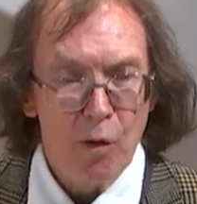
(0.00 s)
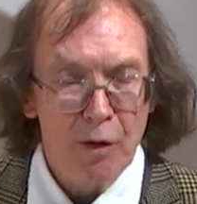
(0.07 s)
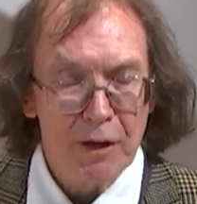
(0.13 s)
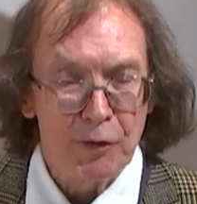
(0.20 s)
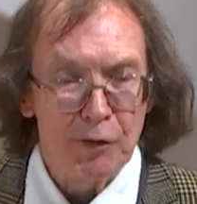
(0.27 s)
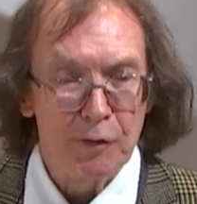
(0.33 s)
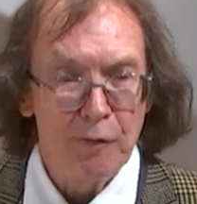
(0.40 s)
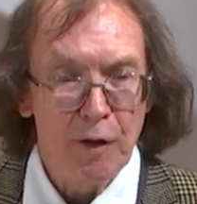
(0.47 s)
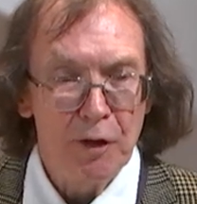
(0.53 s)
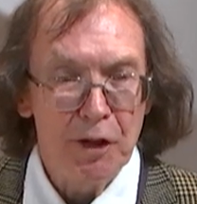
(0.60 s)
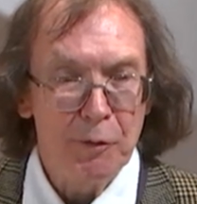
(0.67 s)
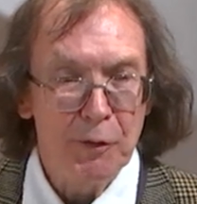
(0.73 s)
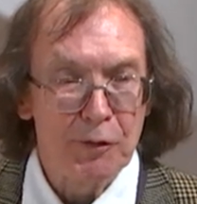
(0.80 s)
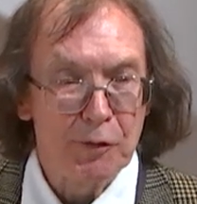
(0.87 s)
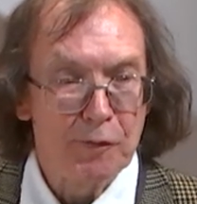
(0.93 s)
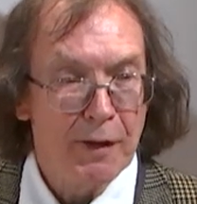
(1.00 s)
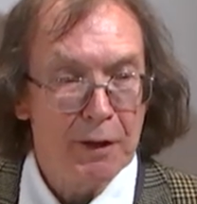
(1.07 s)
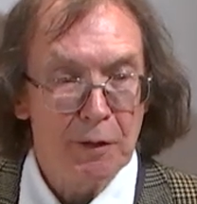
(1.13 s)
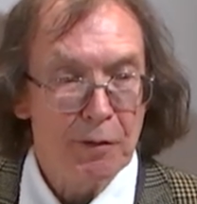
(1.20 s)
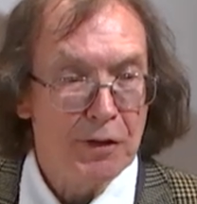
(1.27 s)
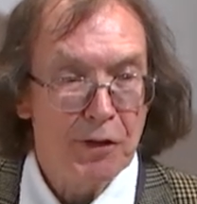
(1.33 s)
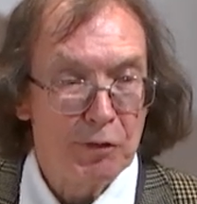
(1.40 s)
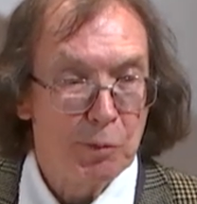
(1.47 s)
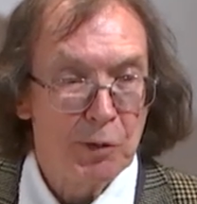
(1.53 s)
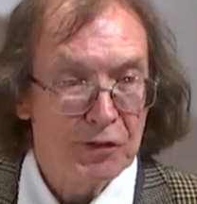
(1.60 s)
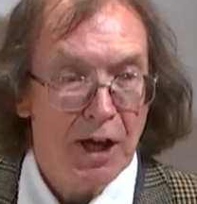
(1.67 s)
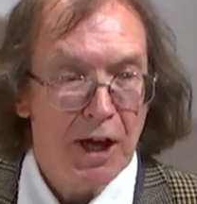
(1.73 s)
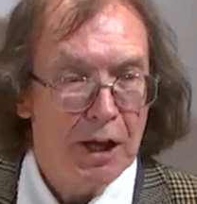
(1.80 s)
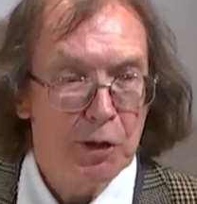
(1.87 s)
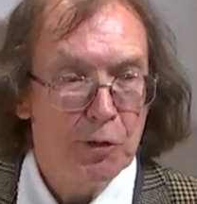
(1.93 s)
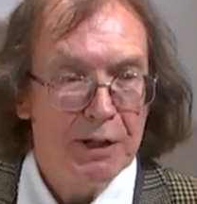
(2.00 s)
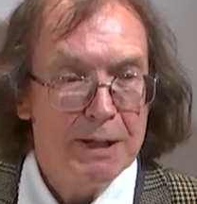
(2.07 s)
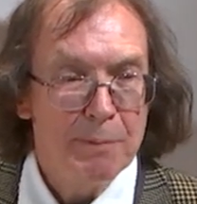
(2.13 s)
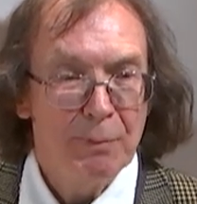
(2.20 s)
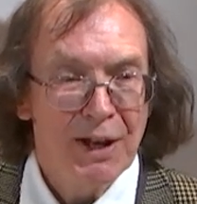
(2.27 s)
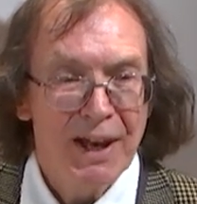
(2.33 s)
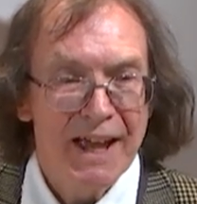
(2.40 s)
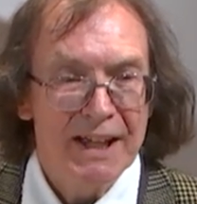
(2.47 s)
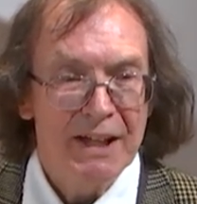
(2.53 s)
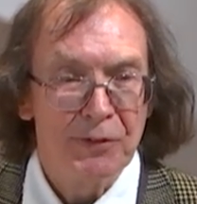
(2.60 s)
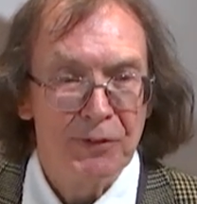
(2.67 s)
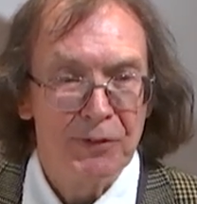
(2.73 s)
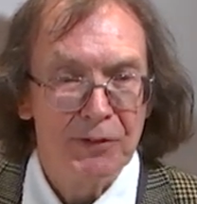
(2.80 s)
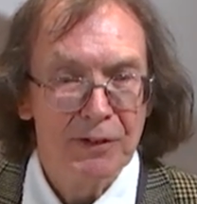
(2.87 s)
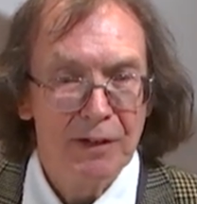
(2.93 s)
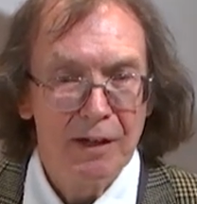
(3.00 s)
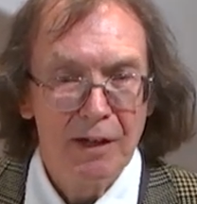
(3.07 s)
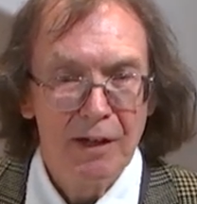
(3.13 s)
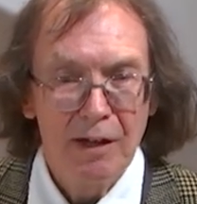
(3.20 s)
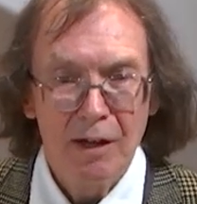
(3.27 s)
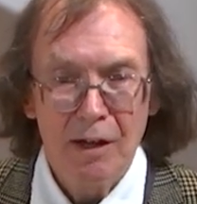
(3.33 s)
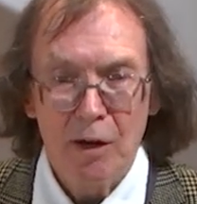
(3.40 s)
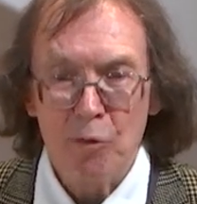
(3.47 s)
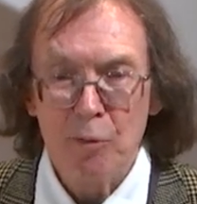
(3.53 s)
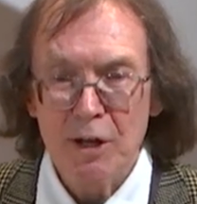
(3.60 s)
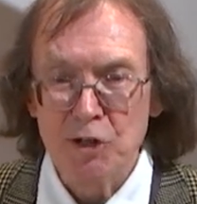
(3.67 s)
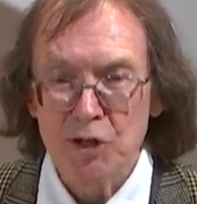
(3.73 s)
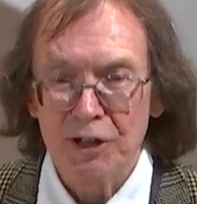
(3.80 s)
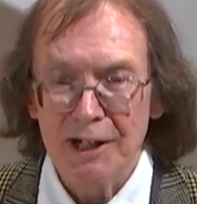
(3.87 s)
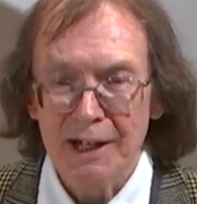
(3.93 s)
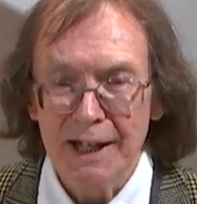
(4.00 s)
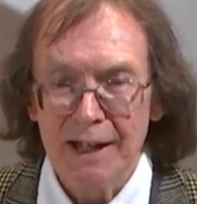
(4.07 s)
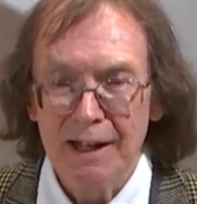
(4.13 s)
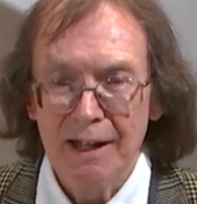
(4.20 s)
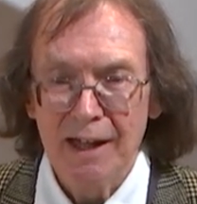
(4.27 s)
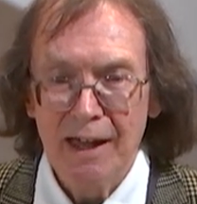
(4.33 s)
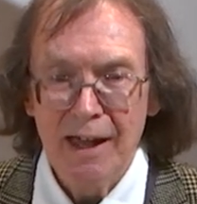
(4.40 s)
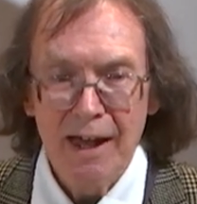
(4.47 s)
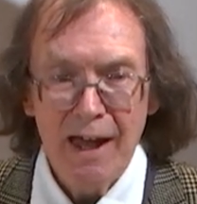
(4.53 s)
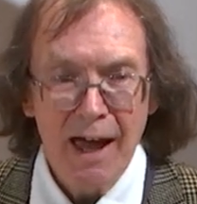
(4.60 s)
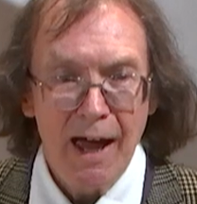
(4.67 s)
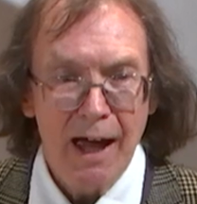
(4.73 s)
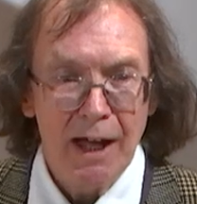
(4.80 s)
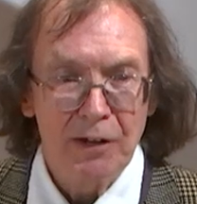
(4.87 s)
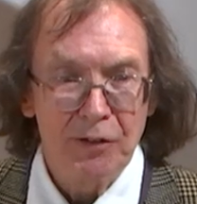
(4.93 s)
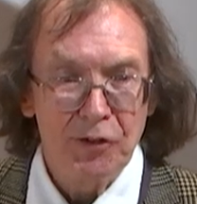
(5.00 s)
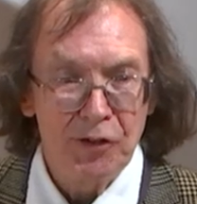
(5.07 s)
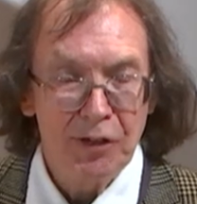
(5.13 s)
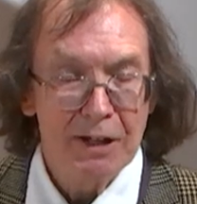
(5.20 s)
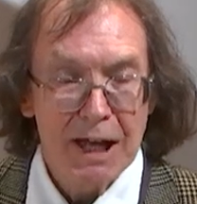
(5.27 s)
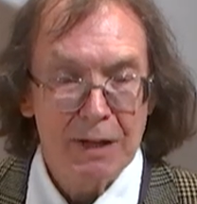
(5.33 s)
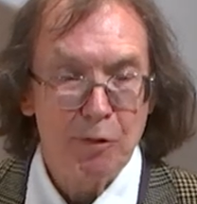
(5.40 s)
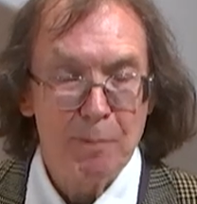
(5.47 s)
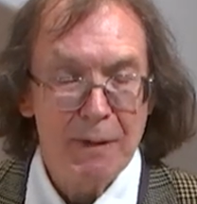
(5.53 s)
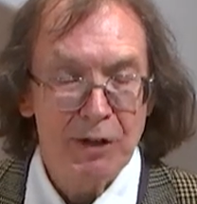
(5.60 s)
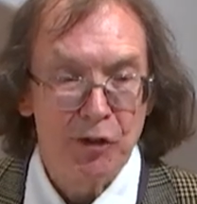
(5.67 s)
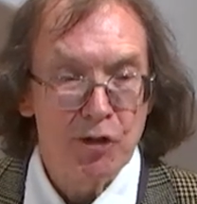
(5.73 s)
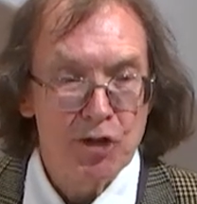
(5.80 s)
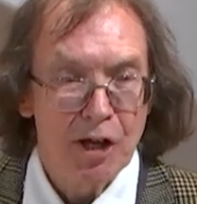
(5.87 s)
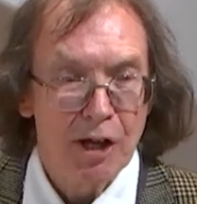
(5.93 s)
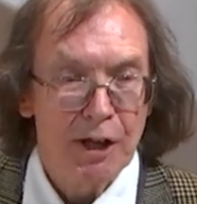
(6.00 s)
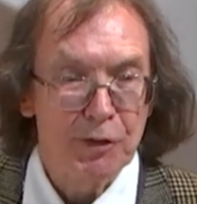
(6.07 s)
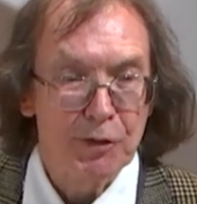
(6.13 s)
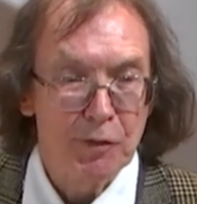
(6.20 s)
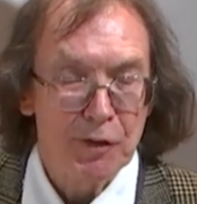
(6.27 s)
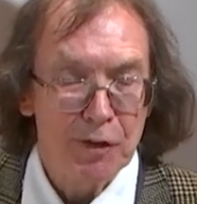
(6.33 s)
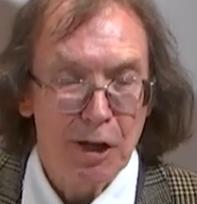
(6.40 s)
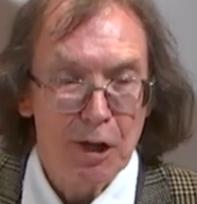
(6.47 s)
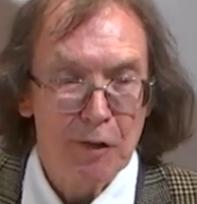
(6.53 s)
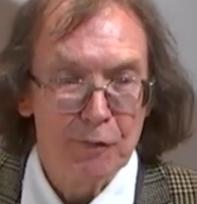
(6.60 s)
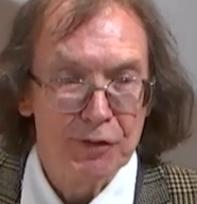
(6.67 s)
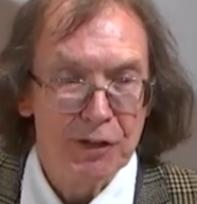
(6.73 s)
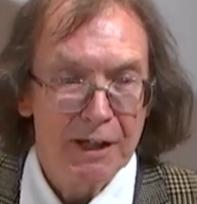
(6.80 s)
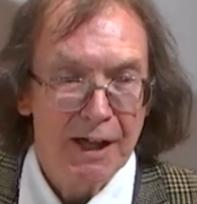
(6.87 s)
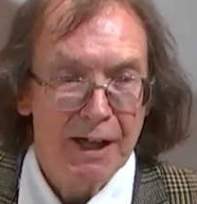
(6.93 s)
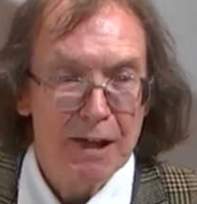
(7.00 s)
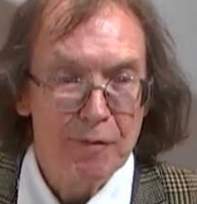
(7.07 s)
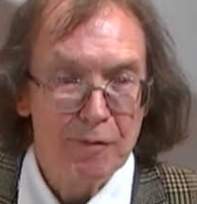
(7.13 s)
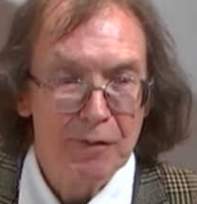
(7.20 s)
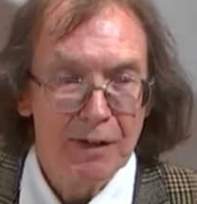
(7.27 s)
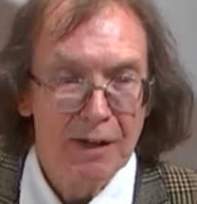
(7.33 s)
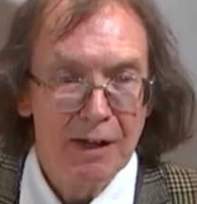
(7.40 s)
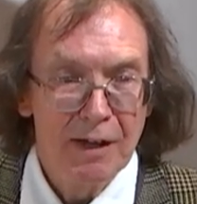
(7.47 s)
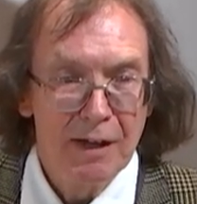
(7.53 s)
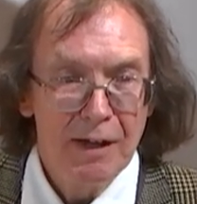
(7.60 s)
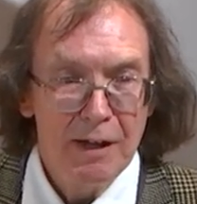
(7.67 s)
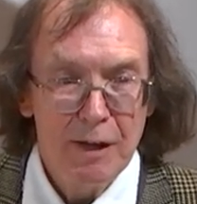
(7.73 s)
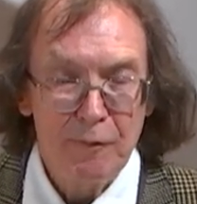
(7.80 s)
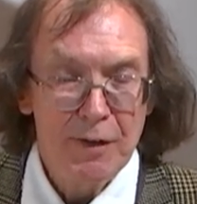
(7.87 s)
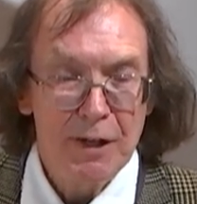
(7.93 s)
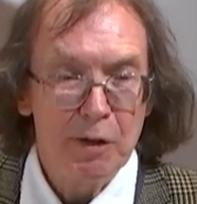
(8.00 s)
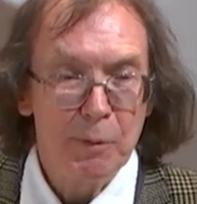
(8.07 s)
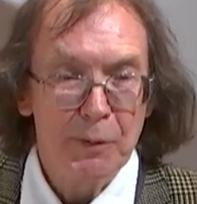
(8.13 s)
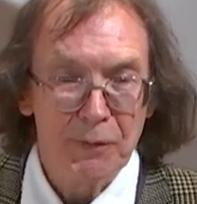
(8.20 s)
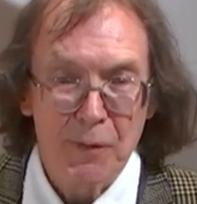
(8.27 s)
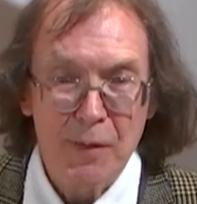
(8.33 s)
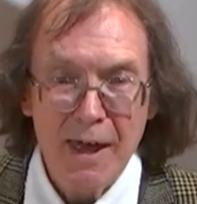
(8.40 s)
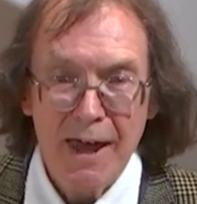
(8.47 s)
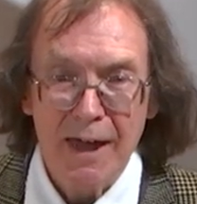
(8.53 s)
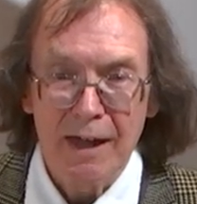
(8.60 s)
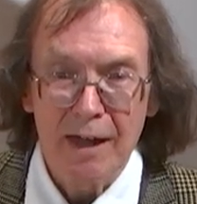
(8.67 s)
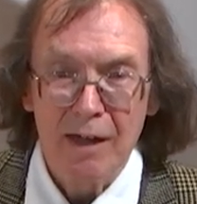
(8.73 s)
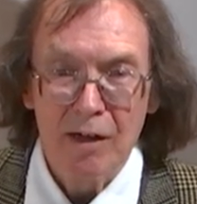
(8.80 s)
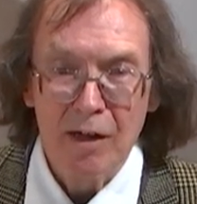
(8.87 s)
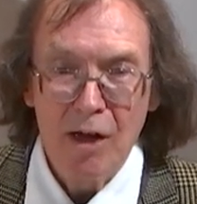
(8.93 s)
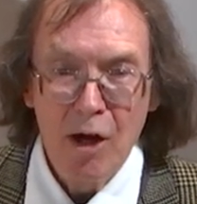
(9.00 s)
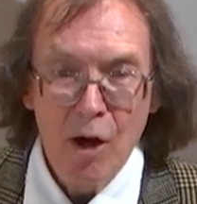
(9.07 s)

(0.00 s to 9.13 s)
or his followers felt this was a holy place originally, and he'd have a better chance for an afterlife if he was there?